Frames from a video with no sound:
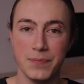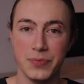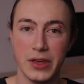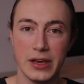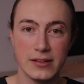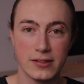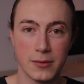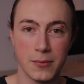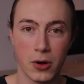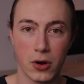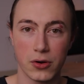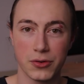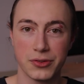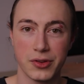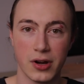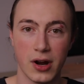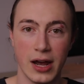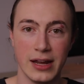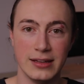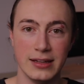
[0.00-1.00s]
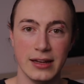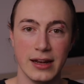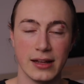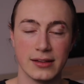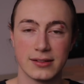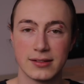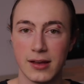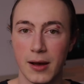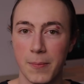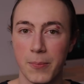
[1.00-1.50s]
These are models that I did
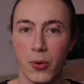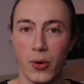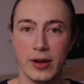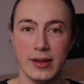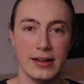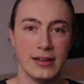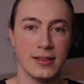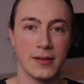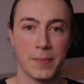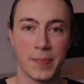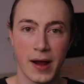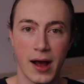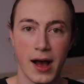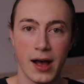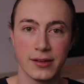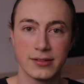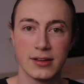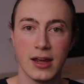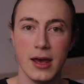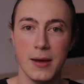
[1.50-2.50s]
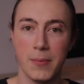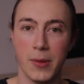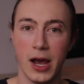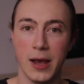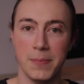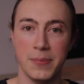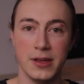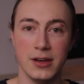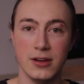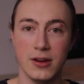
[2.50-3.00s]
at some point in the past. My
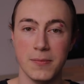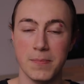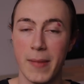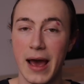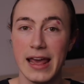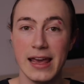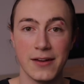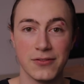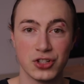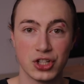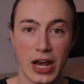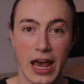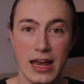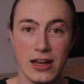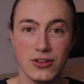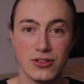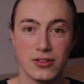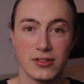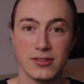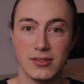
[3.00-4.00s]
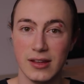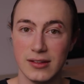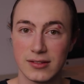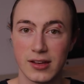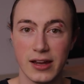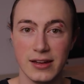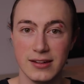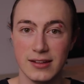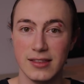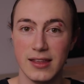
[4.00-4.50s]
opinion may have changed since
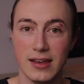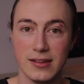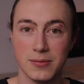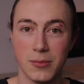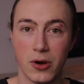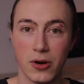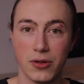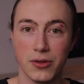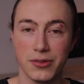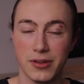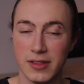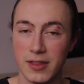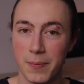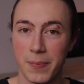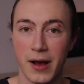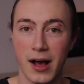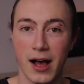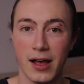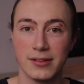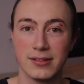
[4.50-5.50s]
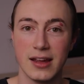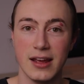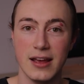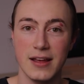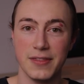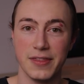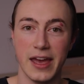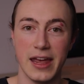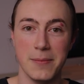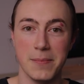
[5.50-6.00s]
I did these models in the past.
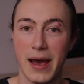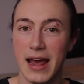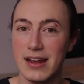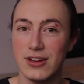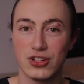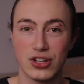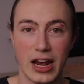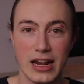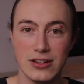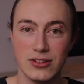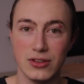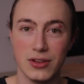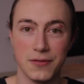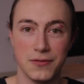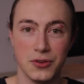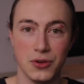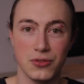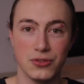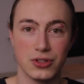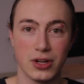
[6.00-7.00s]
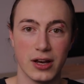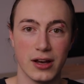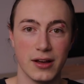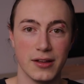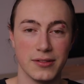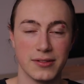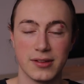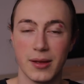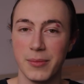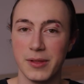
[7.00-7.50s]
They may change in the future.
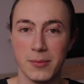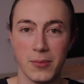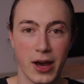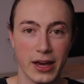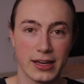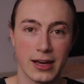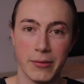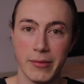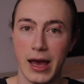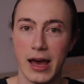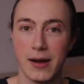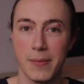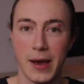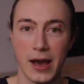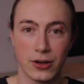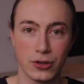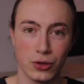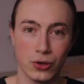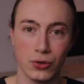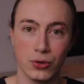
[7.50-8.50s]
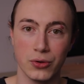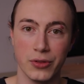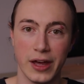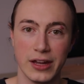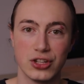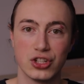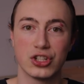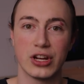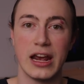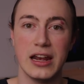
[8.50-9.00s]
Something might come out about Google
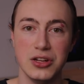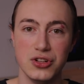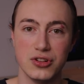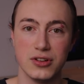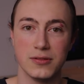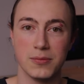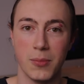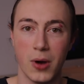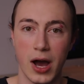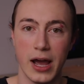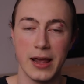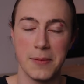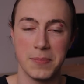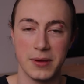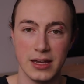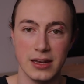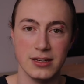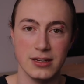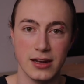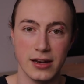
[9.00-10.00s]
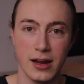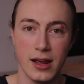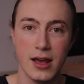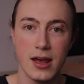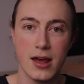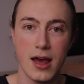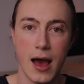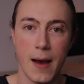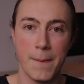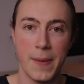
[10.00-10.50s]
that changes my opinion
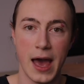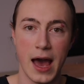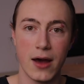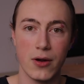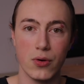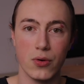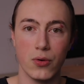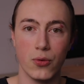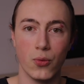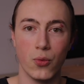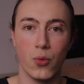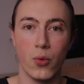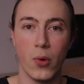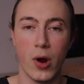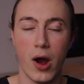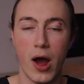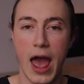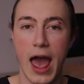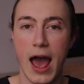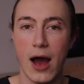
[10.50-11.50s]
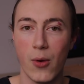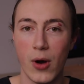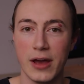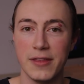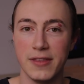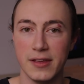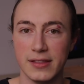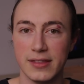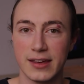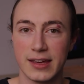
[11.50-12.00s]
about how I
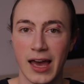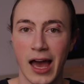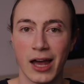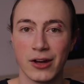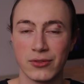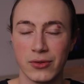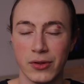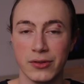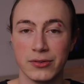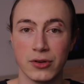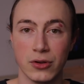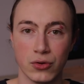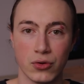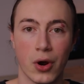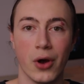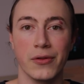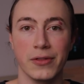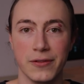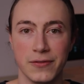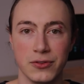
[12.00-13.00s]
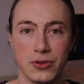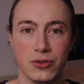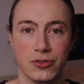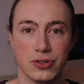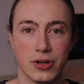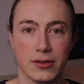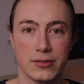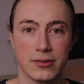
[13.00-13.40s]
think the cash flows can grow in the future.